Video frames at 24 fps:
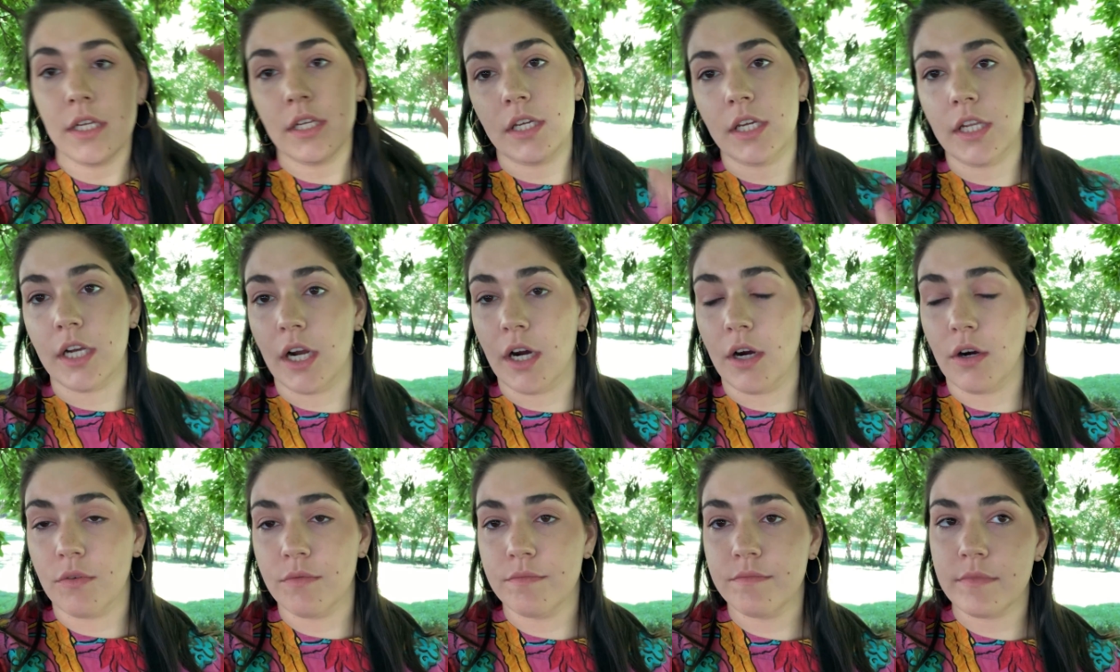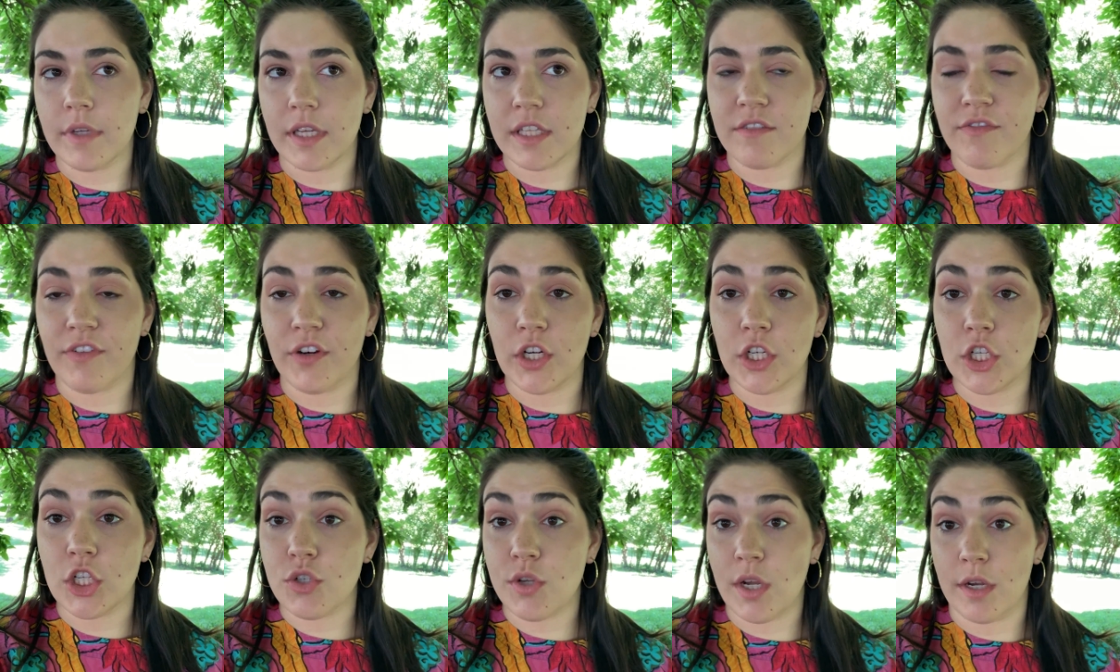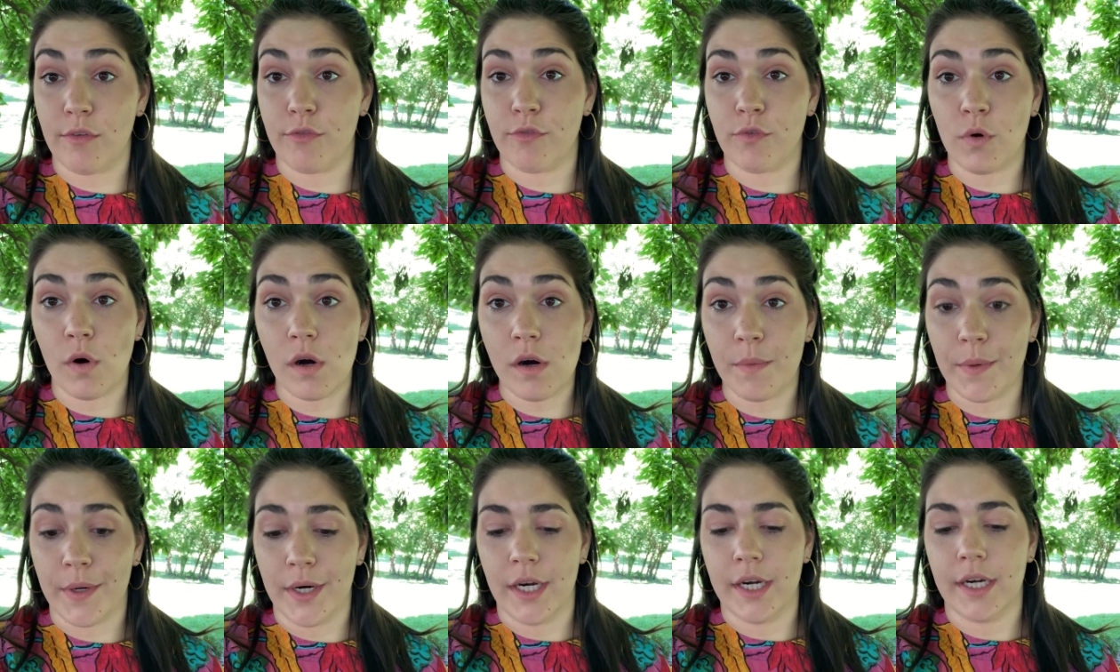You know, it's very
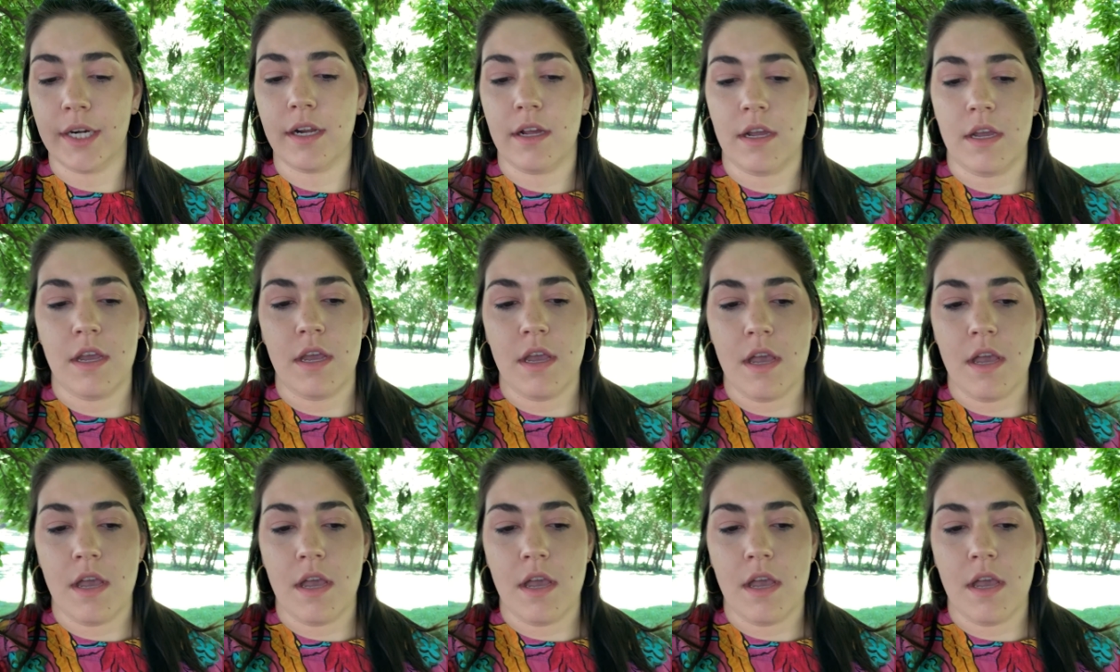straightforward,